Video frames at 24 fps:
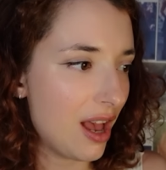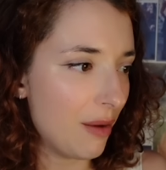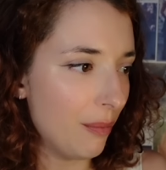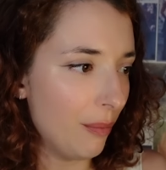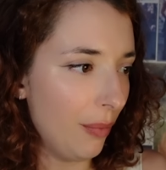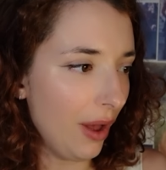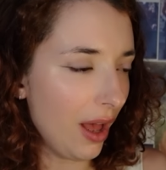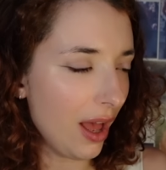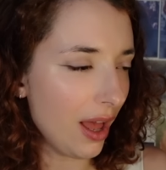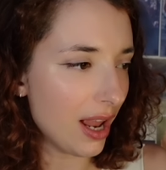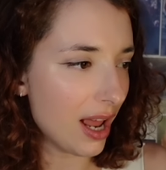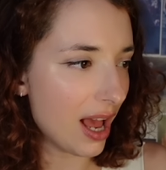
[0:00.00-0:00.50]

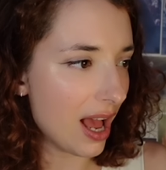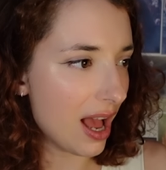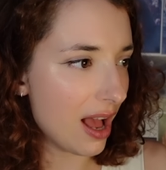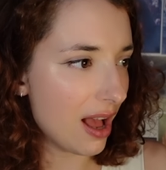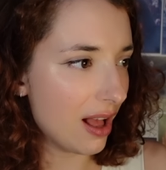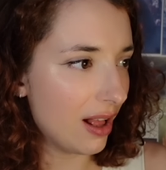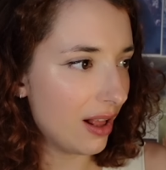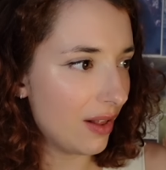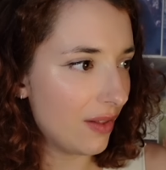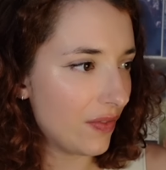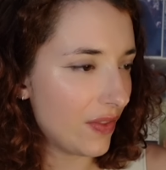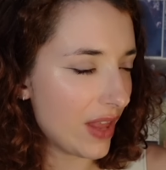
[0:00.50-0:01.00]
But
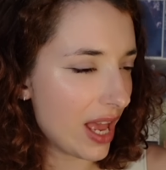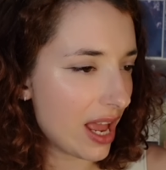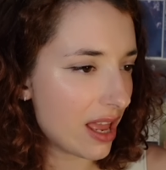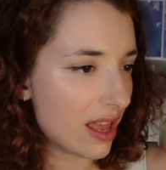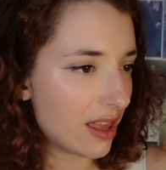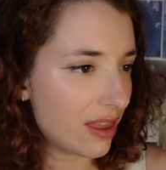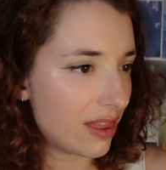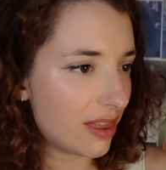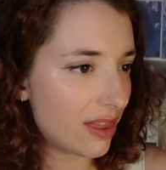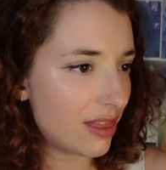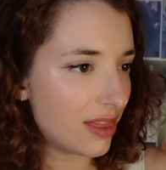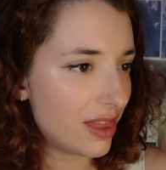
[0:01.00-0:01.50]
I
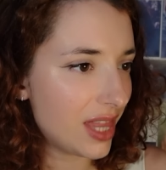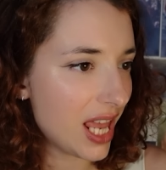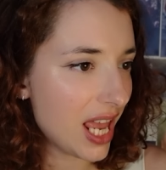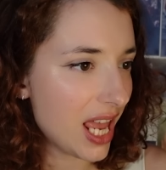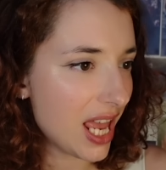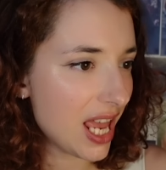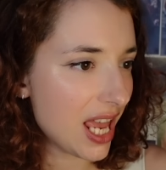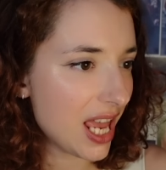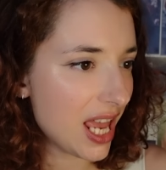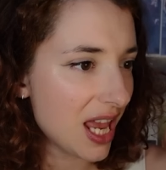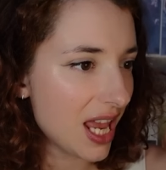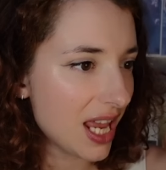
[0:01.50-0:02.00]

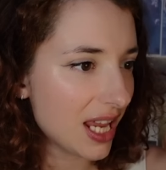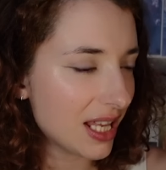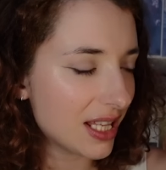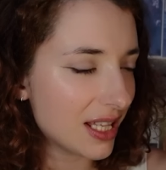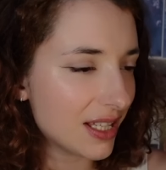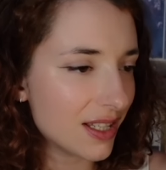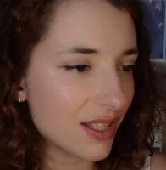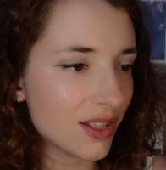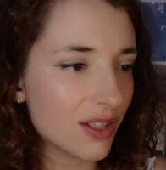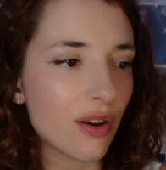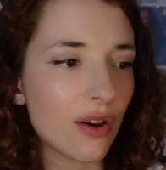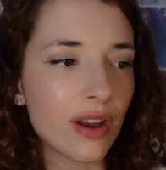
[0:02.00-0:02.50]
think
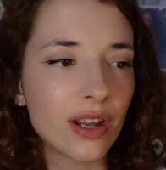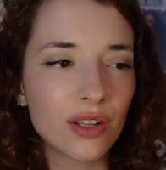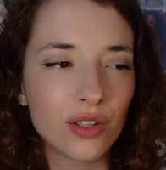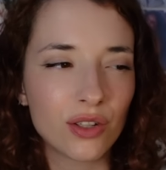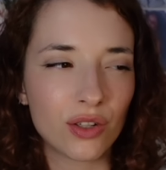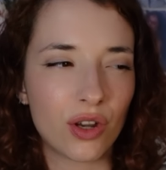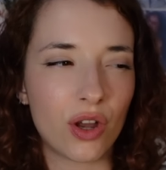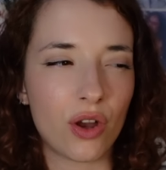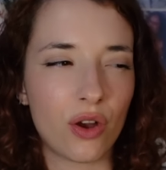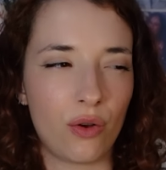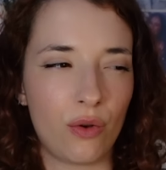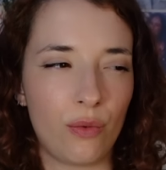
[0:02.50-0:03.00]
this is going to
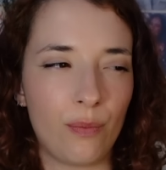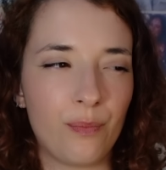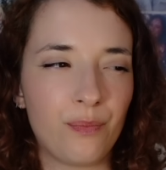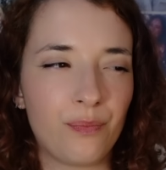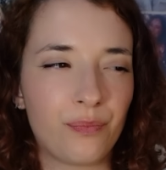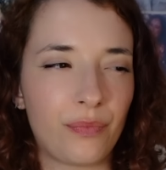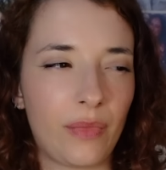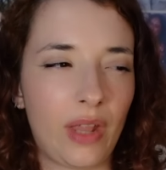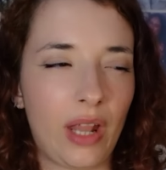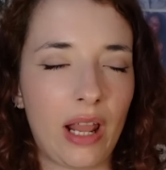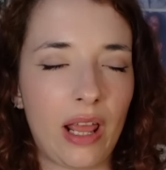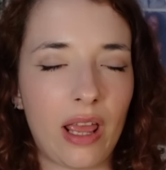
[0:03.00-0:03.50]
go
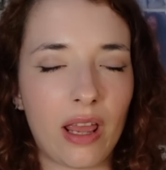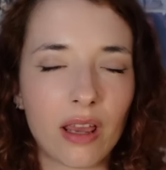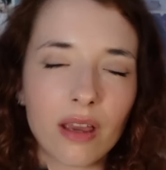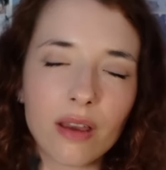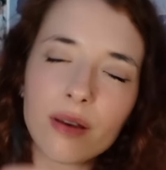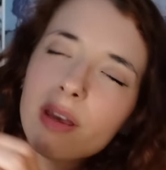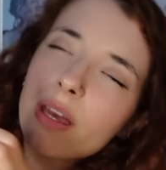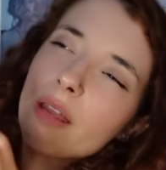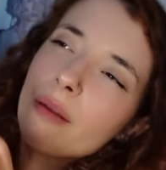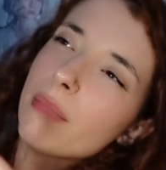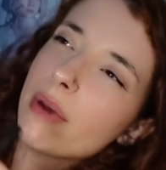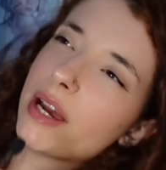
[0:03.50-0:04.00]
like
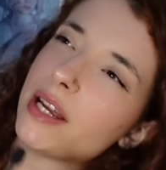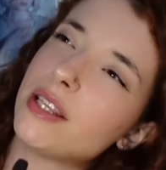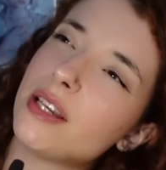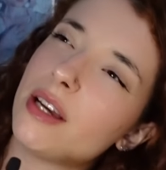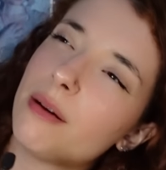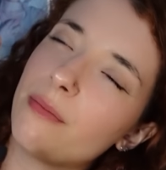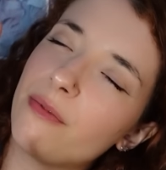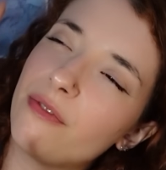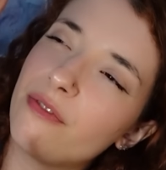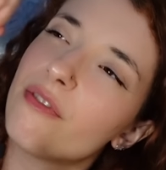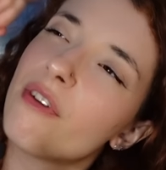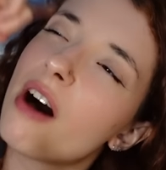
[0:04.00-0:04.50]
in my
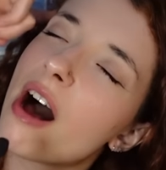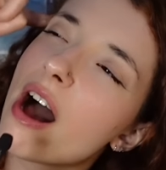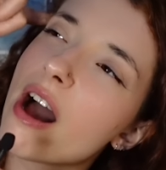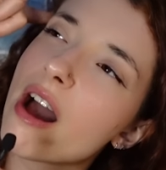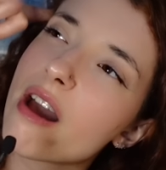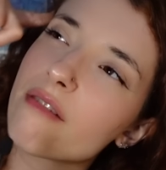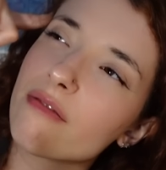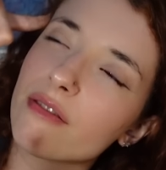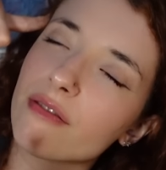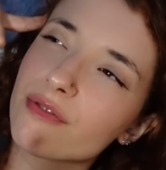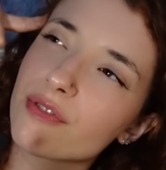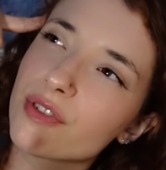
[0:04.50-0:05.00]
top
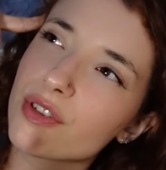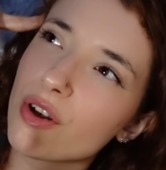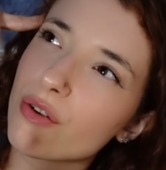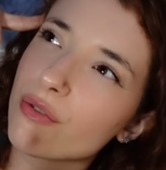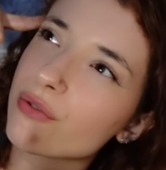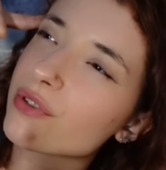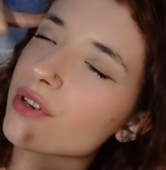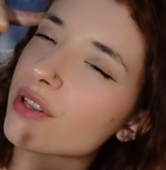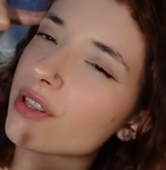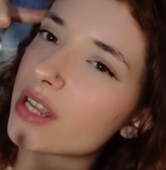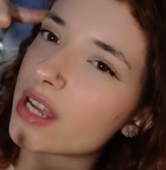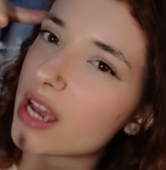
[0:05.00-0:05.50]
5 of
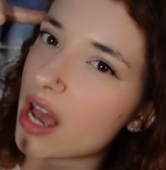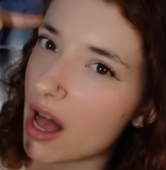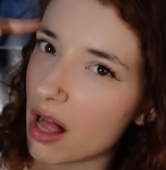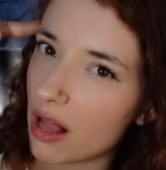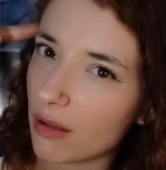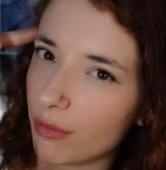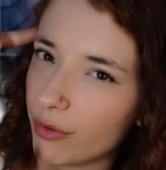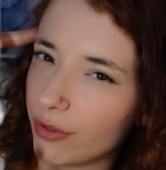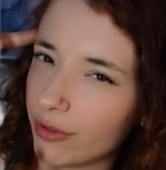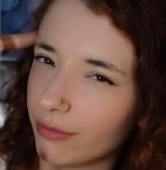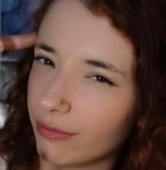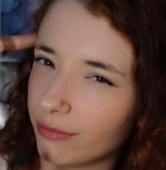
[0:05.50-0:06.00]
songs on the
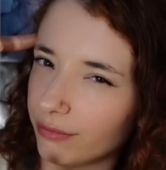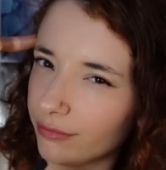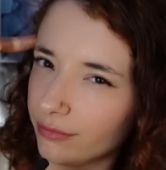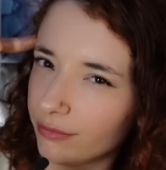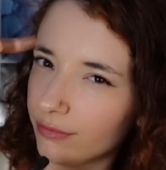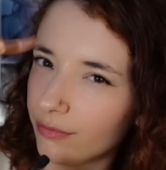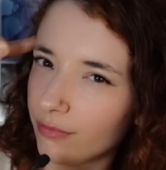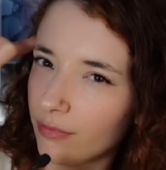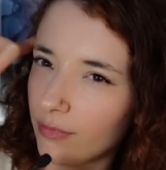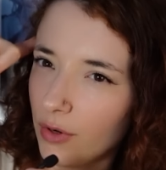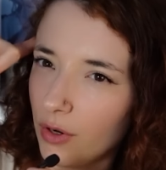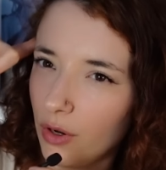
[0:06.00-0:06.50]
album.
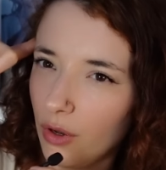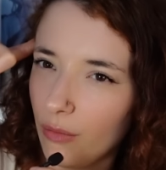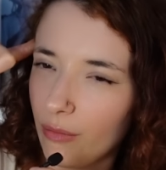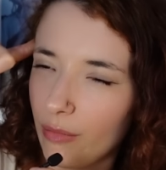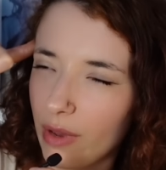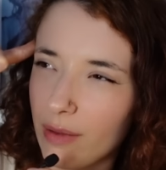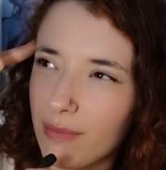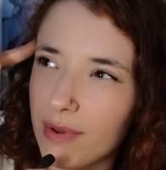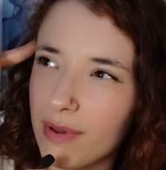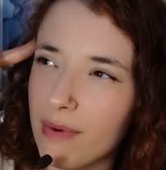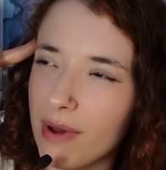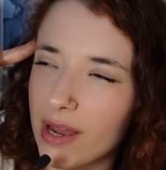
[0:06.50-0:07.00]

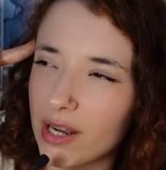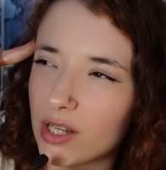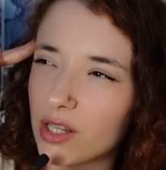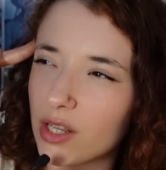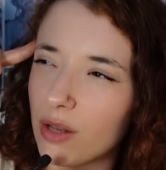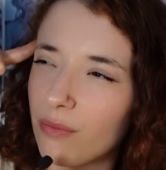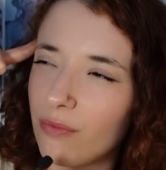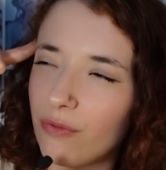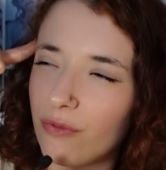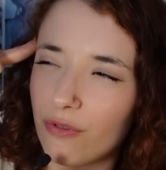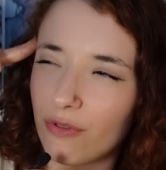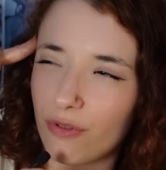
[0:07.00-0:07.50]
Maybe my
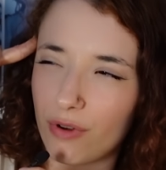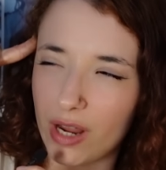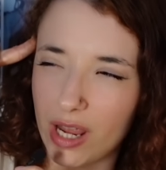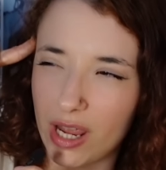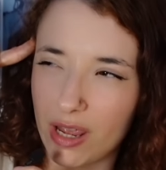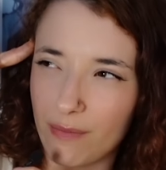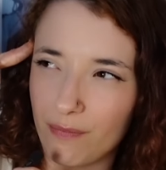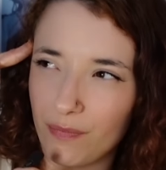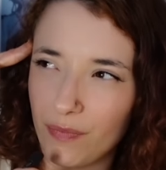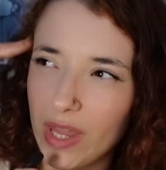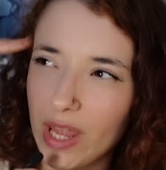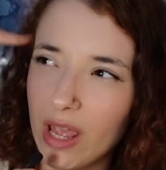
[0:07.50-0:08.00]
top 3.